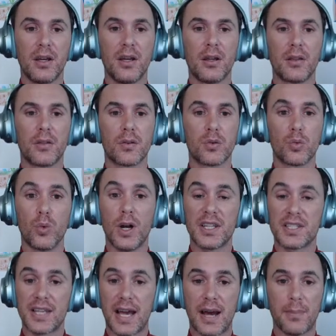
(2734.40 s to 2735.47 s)
through
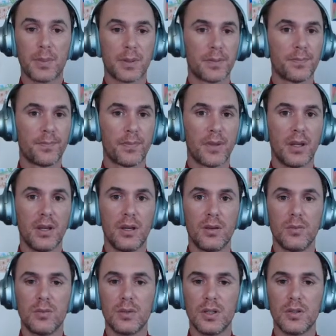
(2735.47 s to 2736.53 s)
WhatsApp.
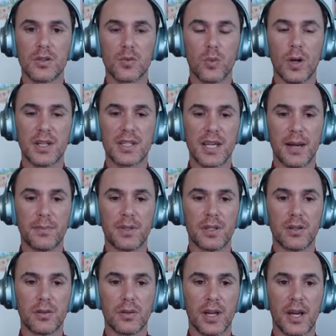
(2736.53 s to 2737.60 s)
We use WhatsApp to
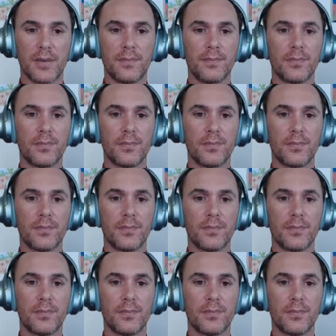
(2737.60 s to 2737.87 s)
do that.